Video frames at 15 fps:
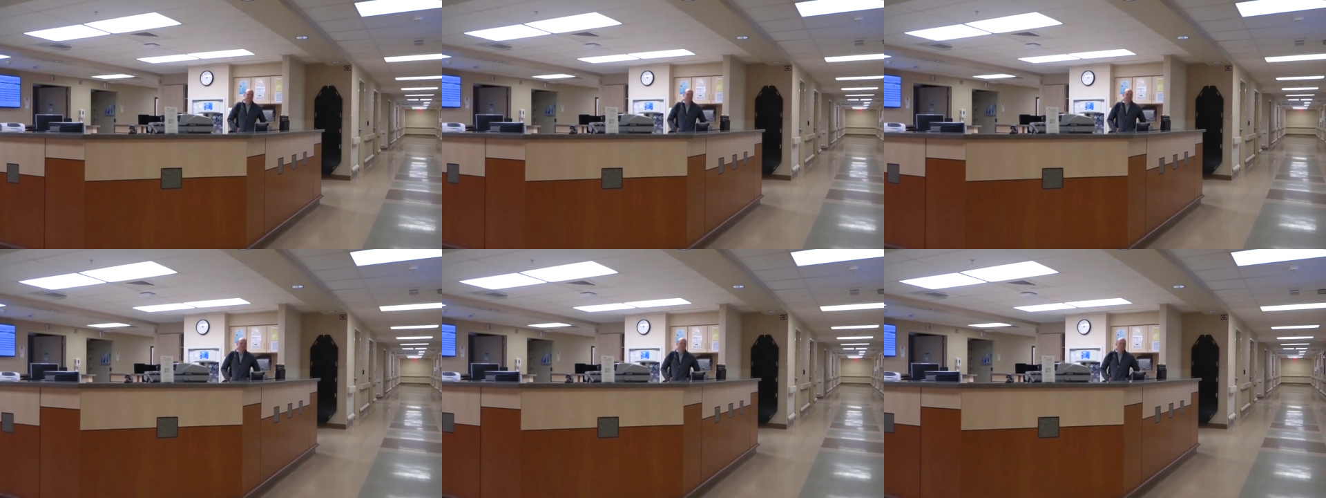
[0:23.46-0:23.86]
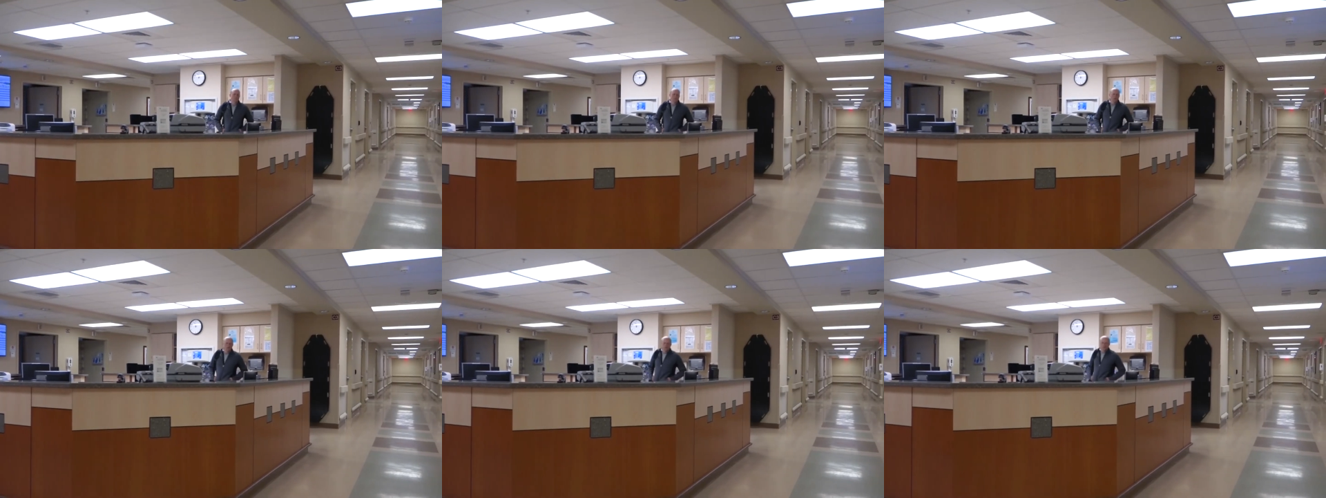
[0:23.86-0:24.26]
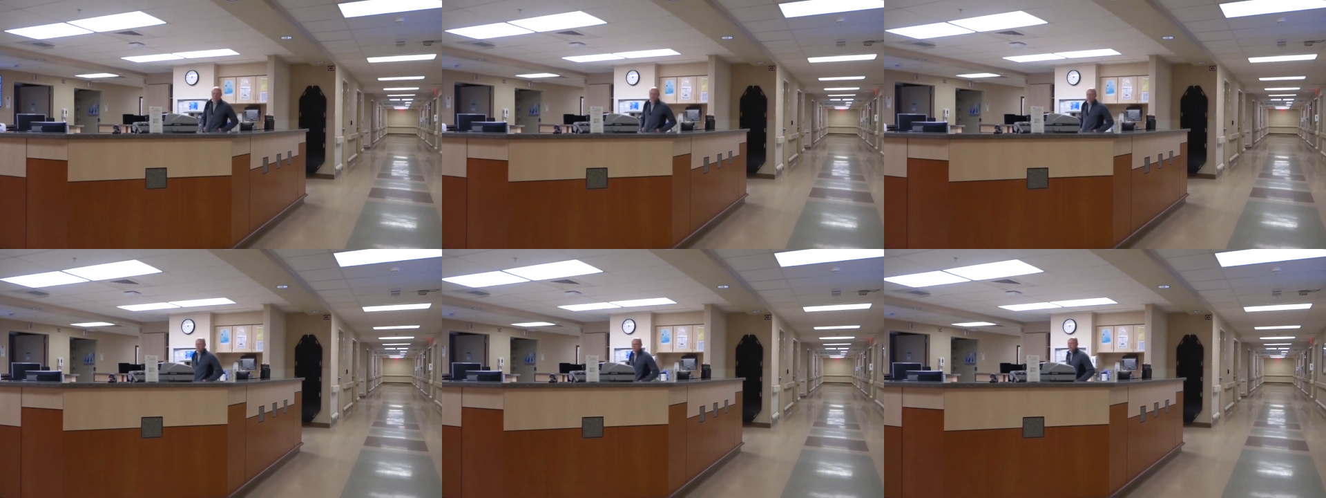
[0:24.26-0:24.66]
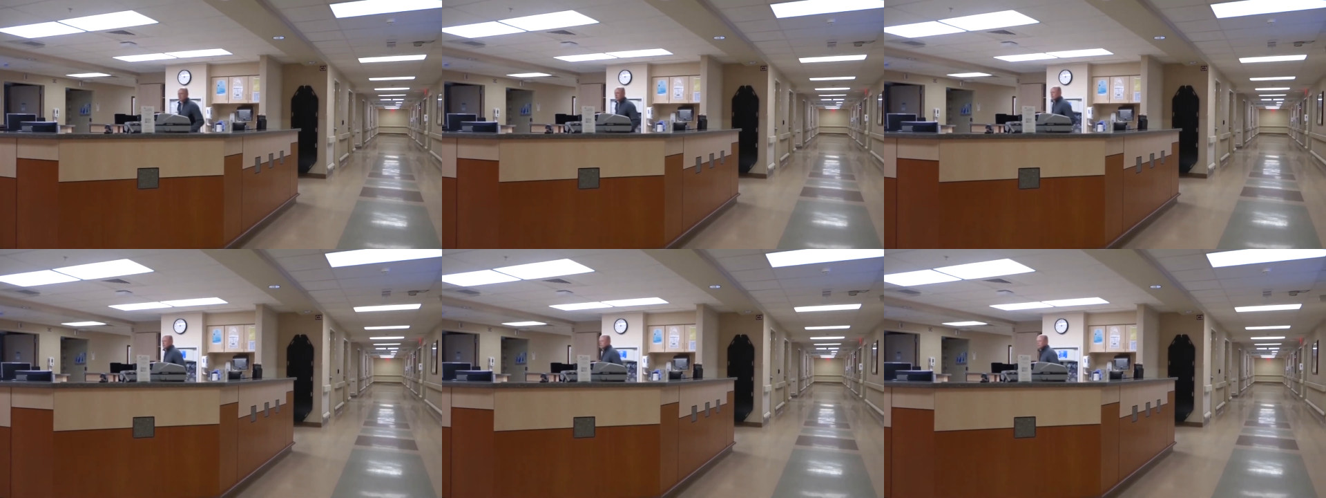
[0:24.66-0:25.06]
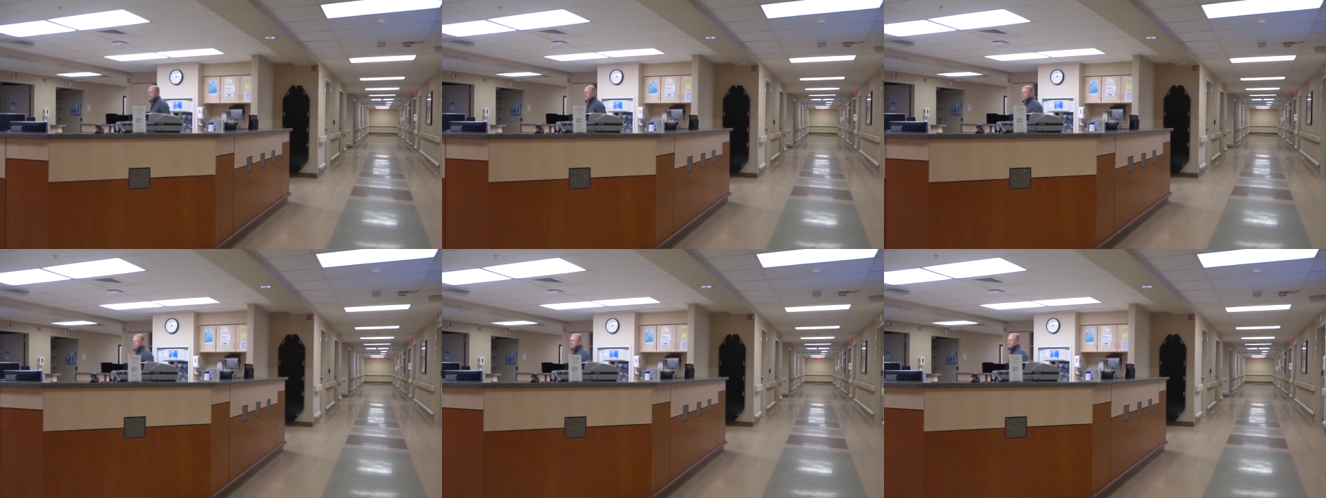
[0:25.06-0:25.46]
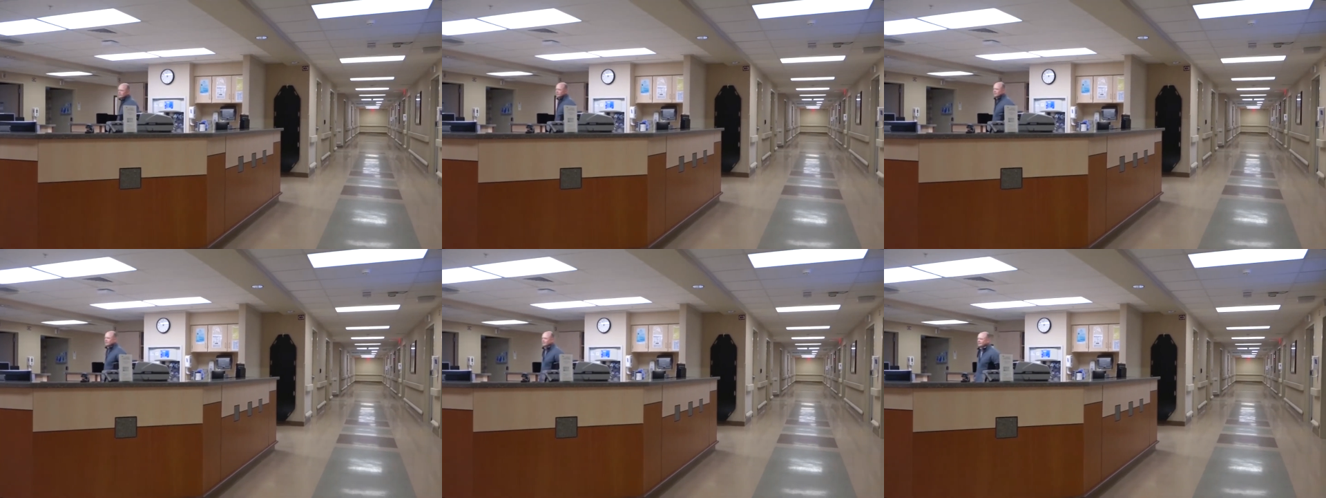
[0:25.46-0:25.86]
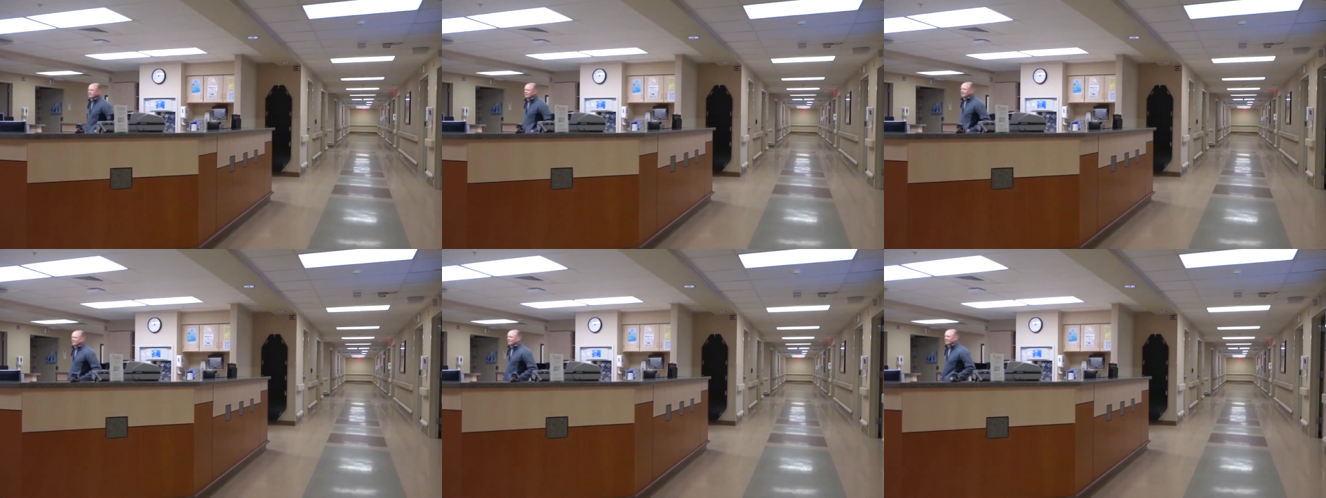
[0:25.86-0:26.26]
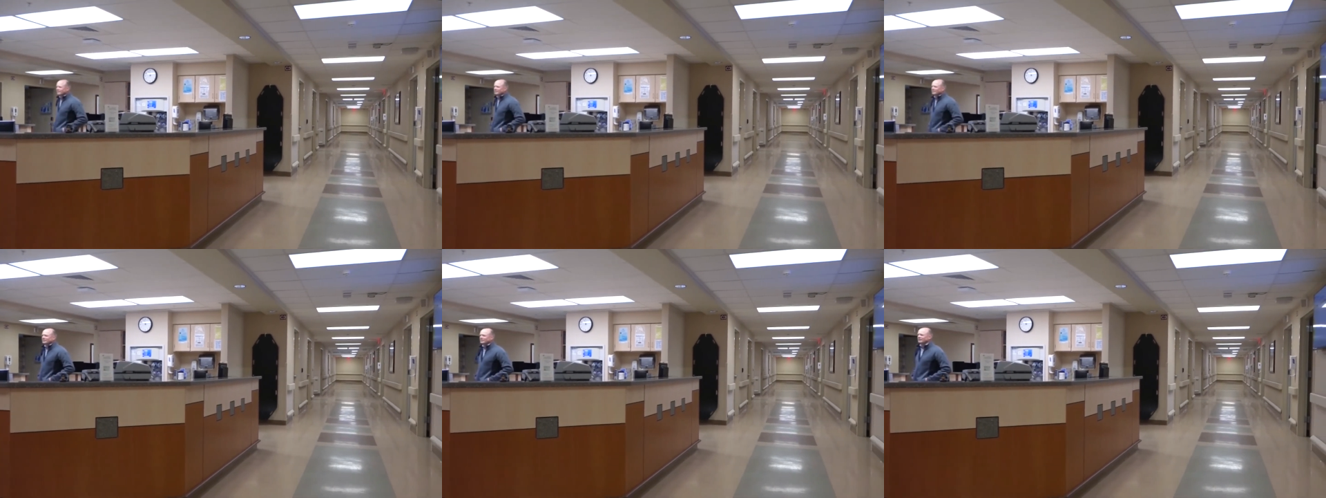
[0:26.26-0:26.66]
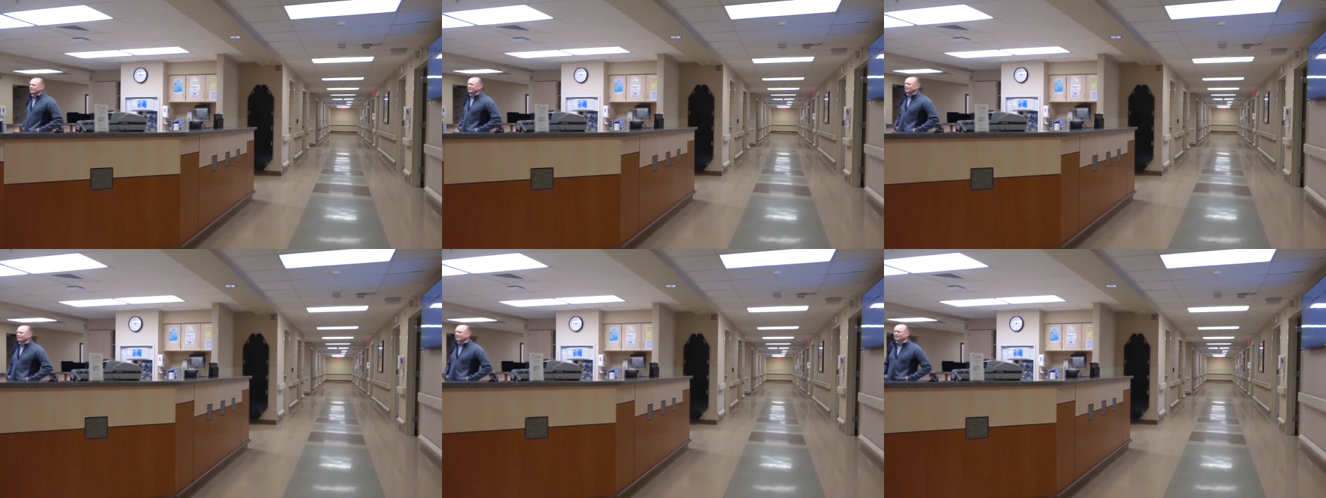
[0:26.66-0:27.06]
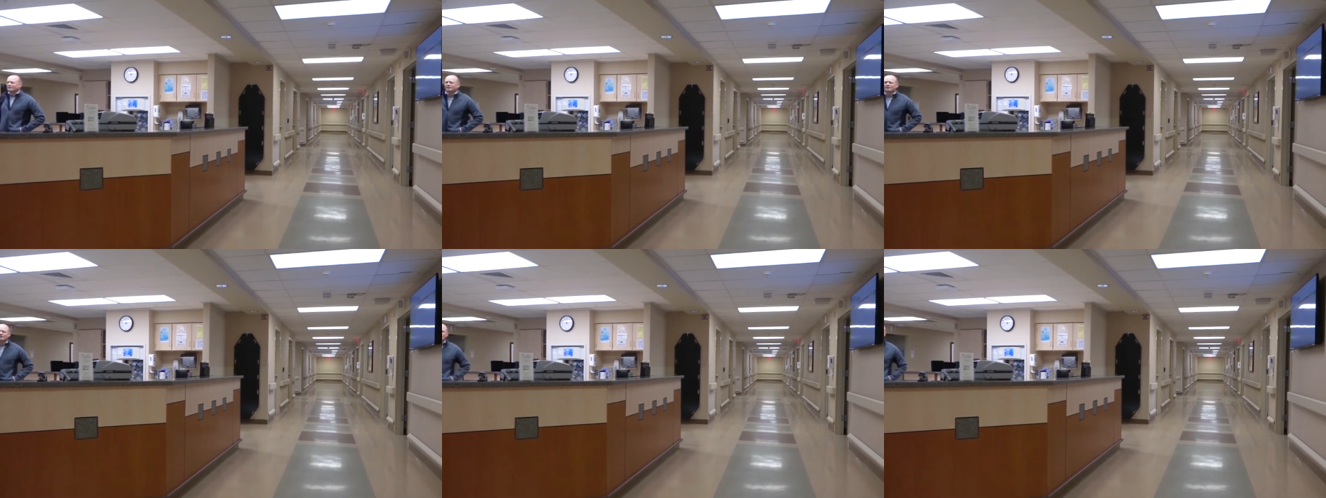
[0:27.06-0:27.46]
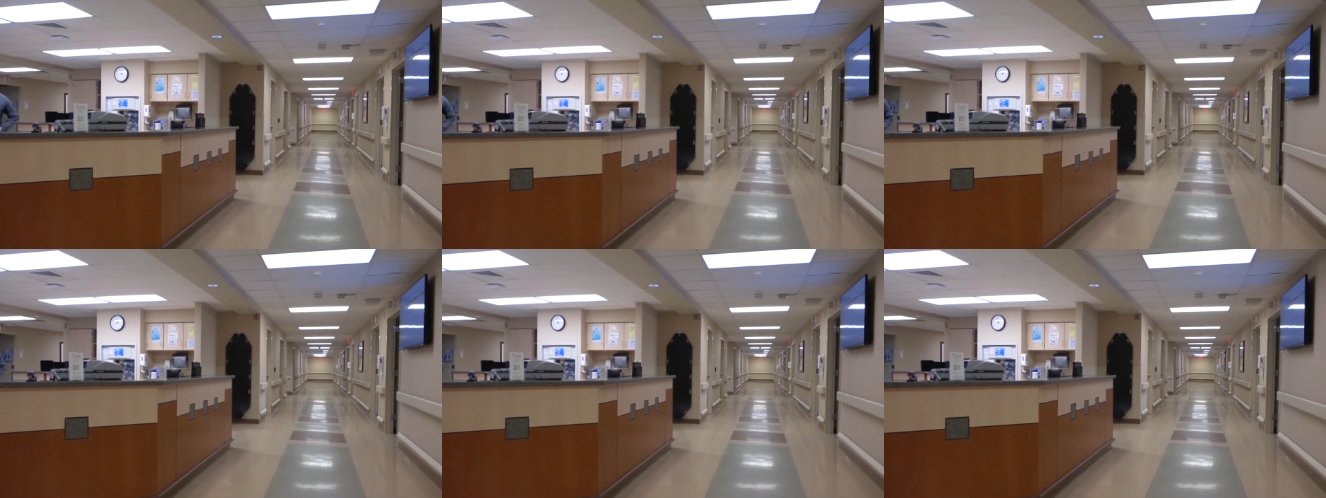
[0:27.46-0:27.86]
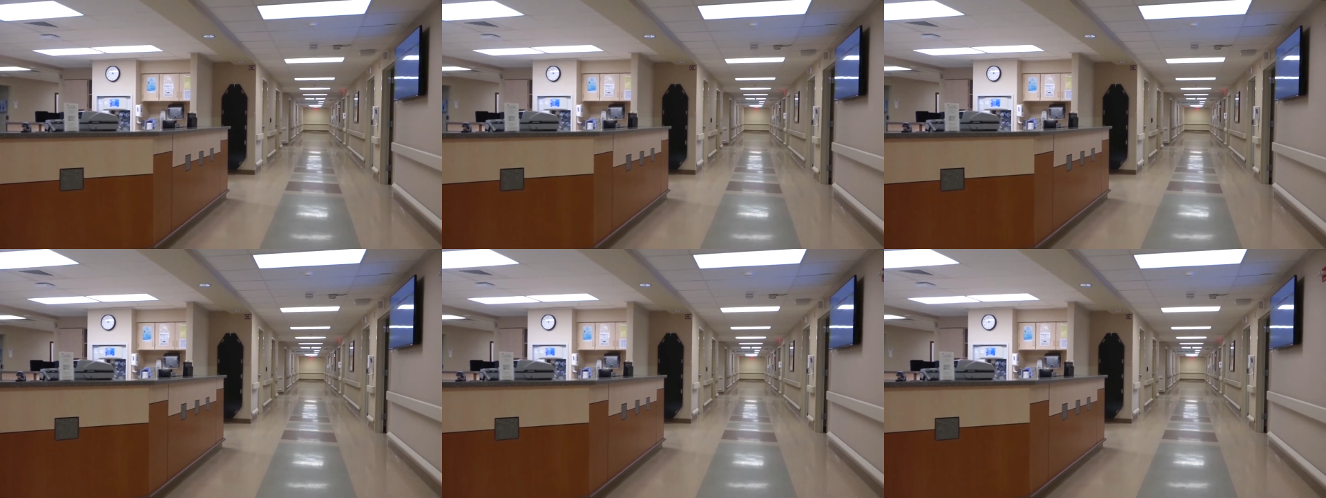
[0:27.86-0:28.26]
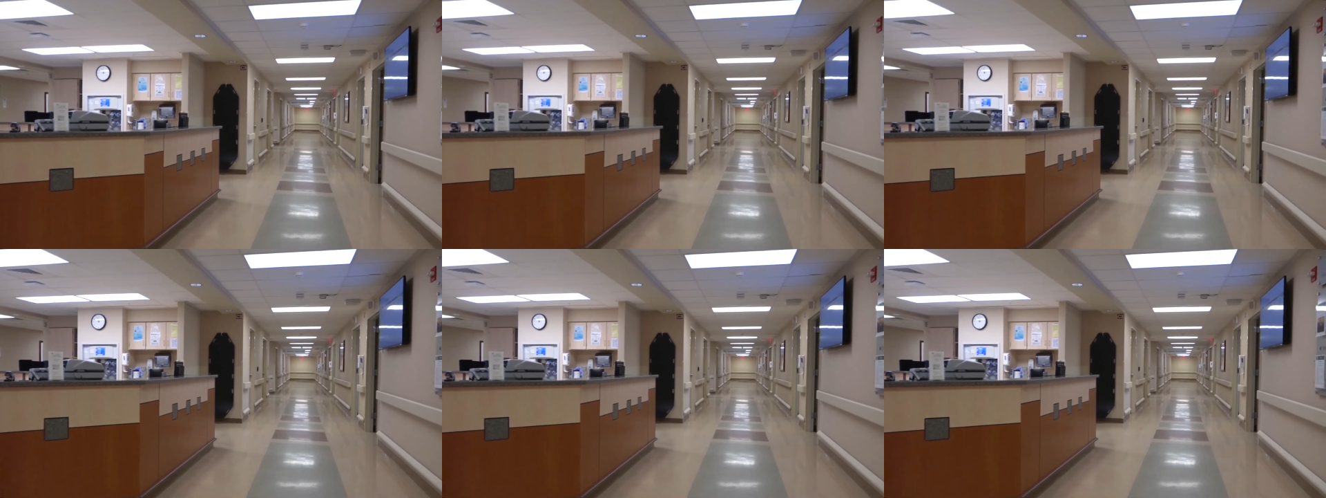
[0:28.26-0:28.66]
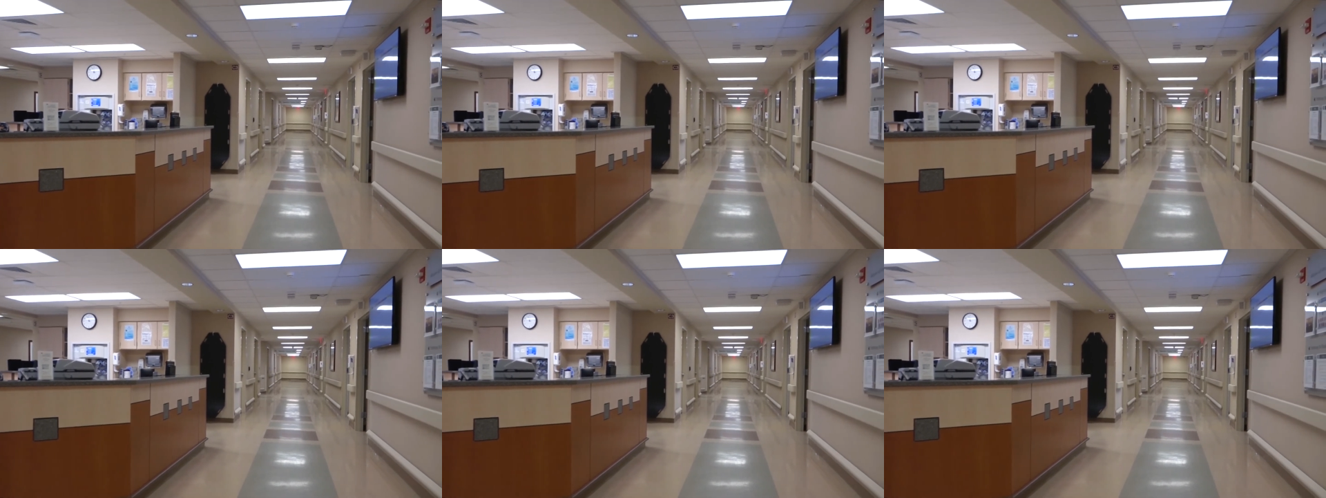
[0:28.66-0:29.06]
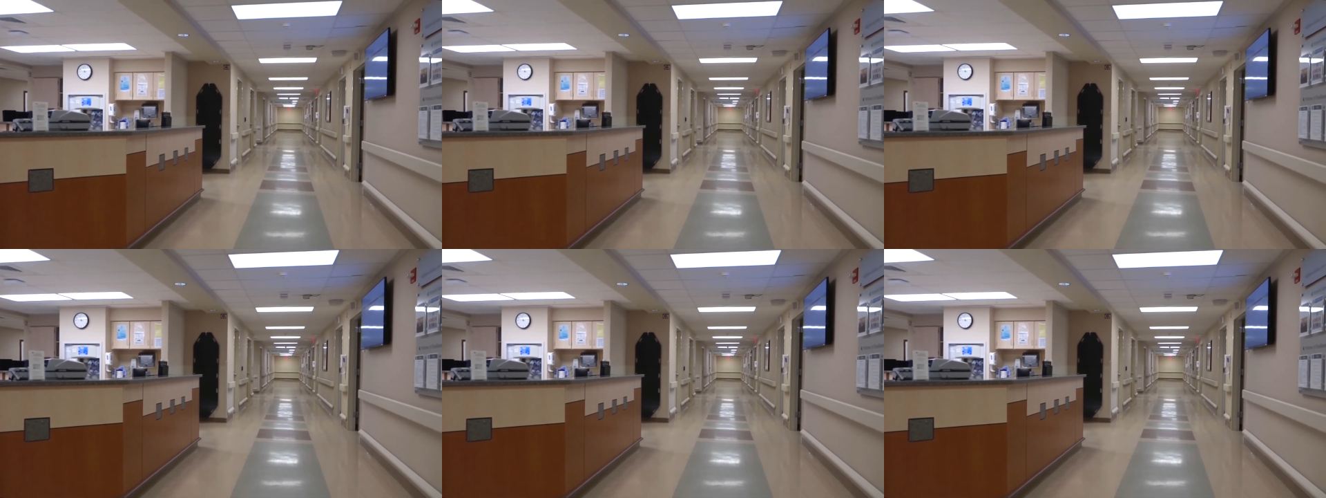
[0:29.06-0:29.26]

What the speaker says: [unreadable: no face in view]